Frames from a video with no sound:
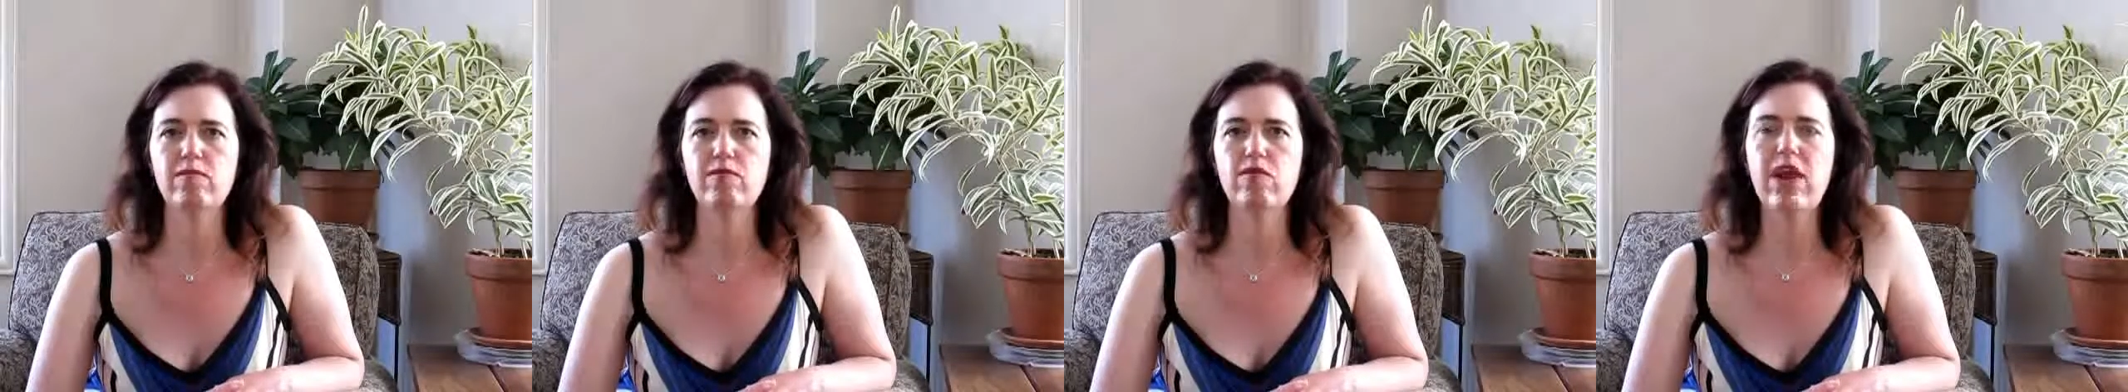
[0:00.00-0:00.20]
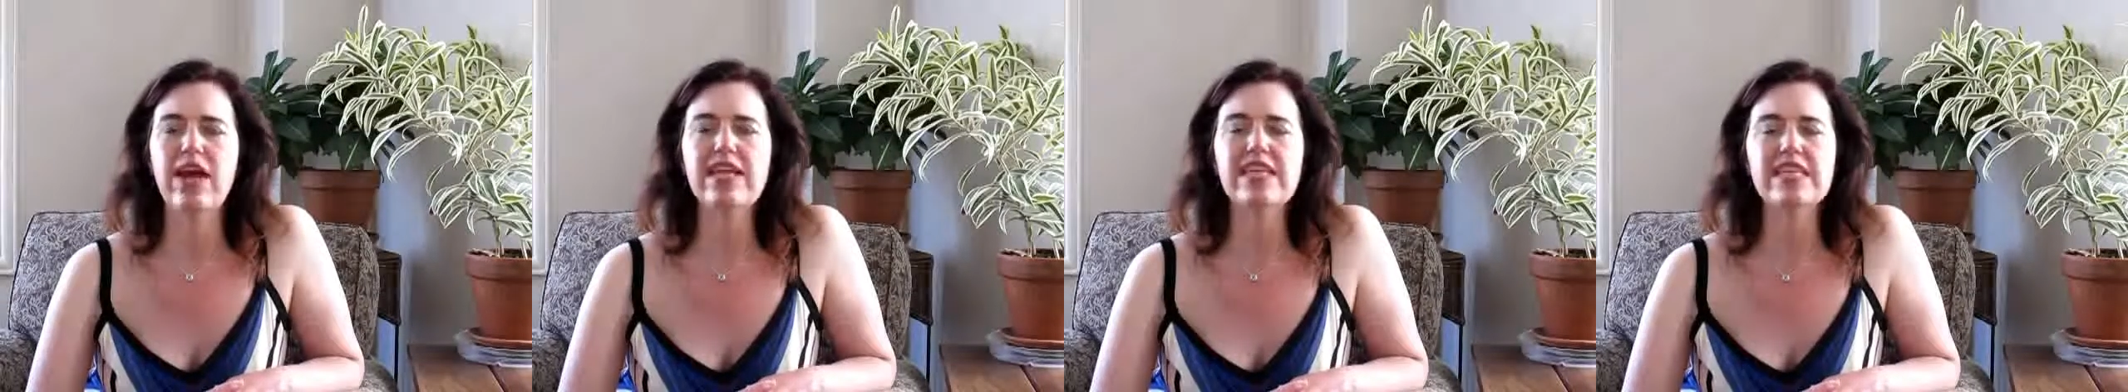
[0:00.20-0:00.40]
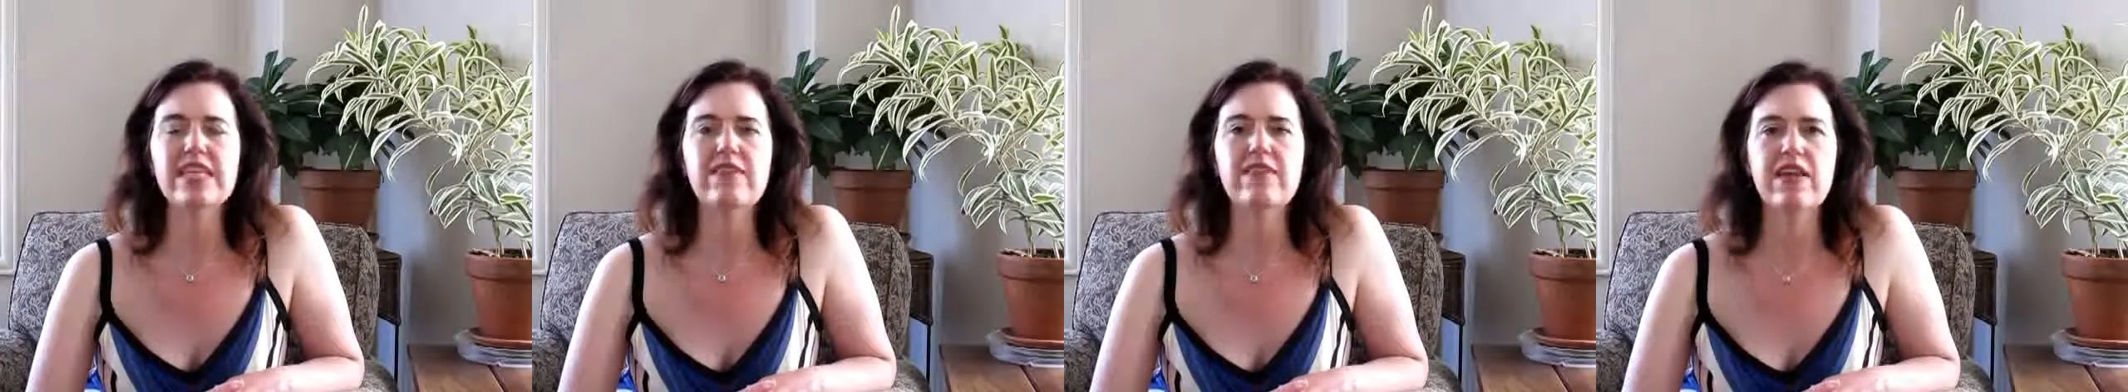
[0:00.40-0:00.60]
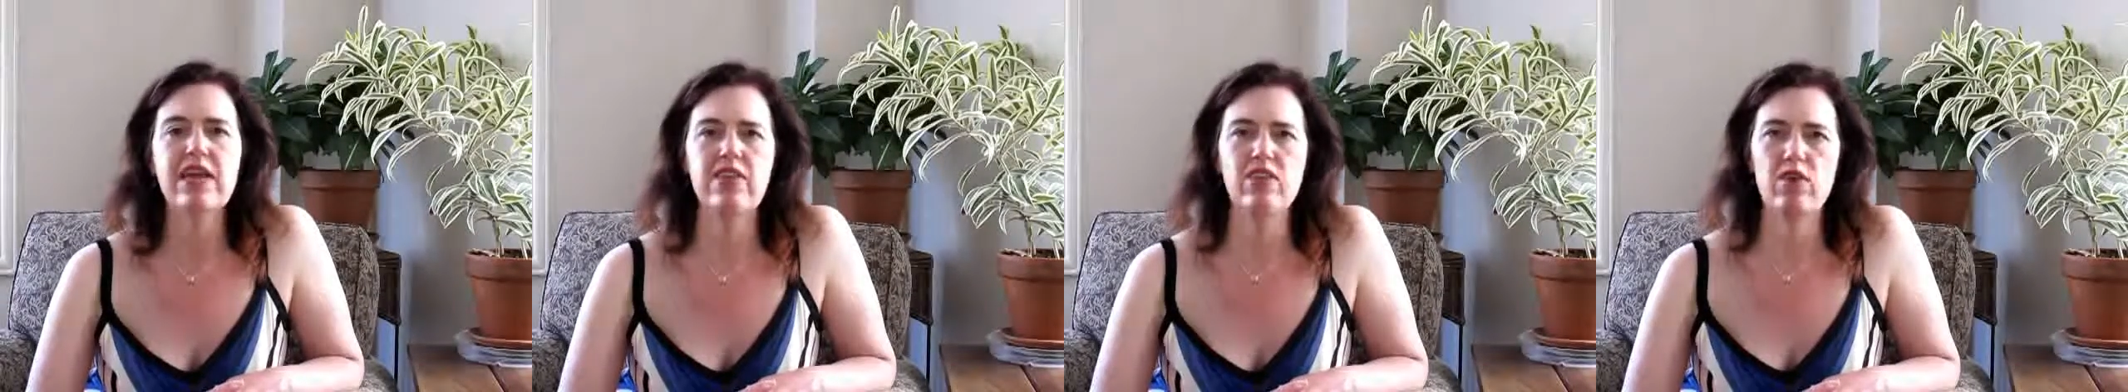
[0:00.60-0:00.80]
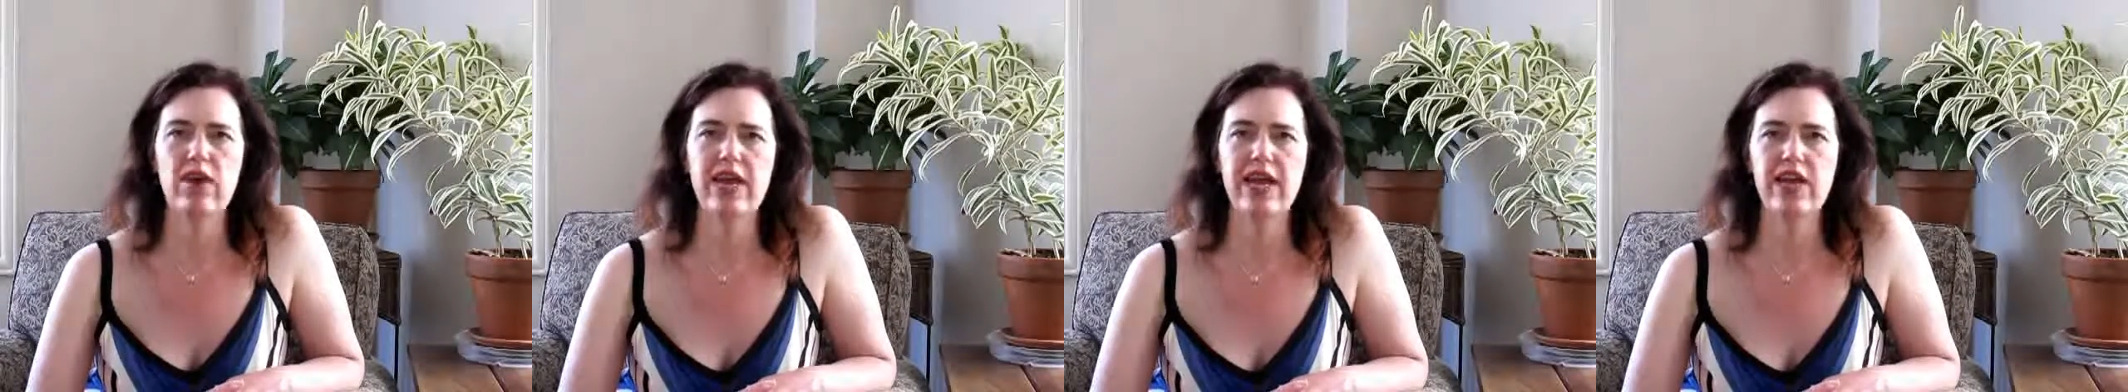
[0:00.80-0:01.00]
France, on the
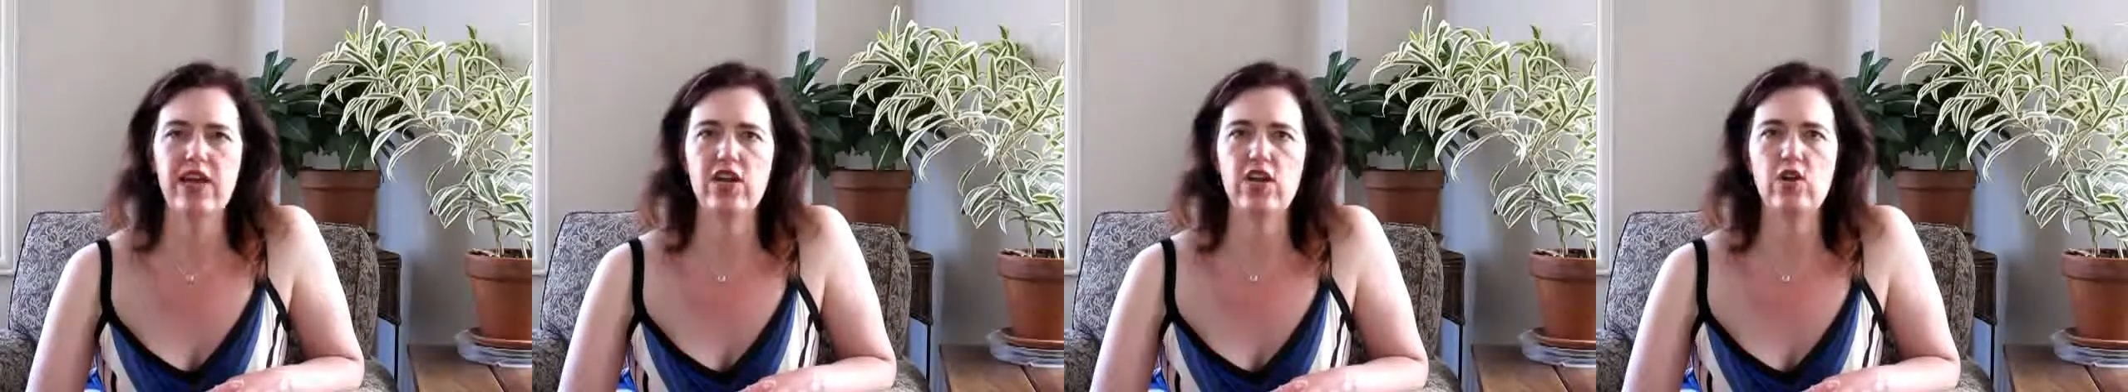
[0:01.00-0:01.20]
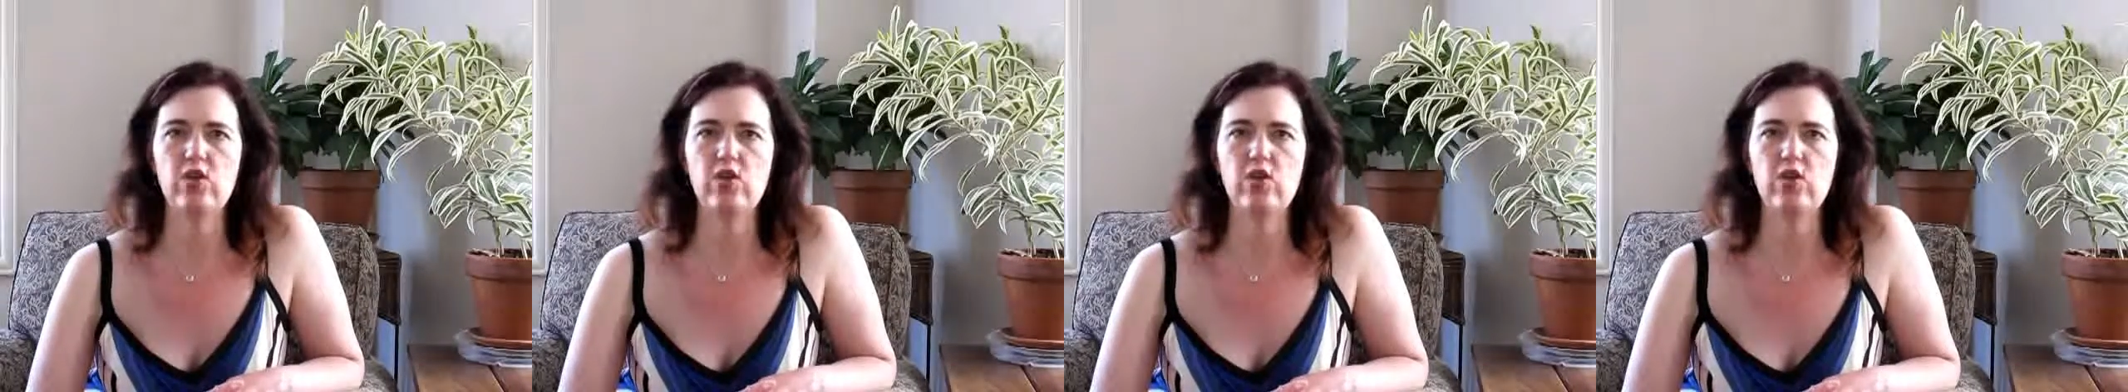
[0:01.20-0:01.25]
other hand,